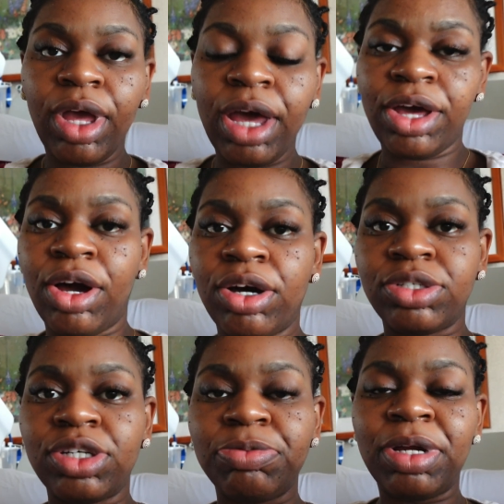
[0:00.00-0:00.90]
Hey y'all,
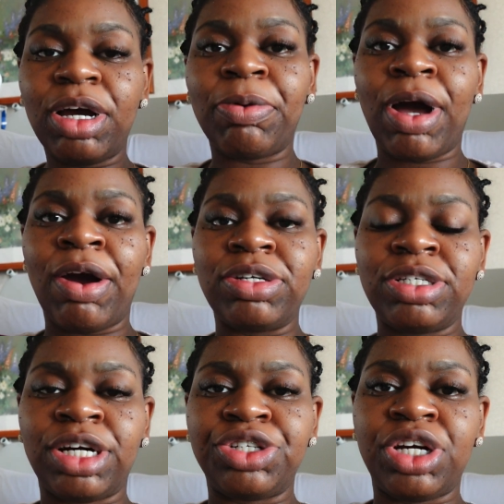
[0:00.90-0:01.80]
so it's been a couple hours
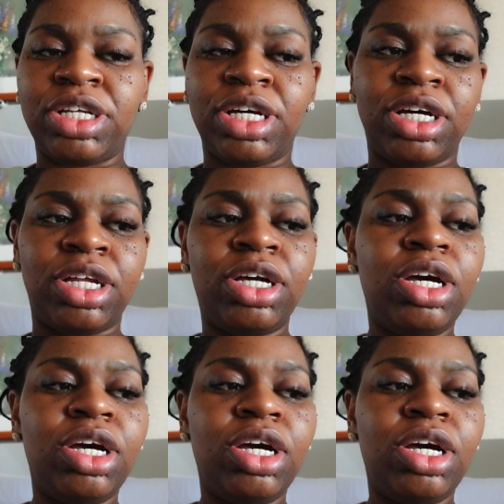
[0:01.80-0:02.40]
since I checked in.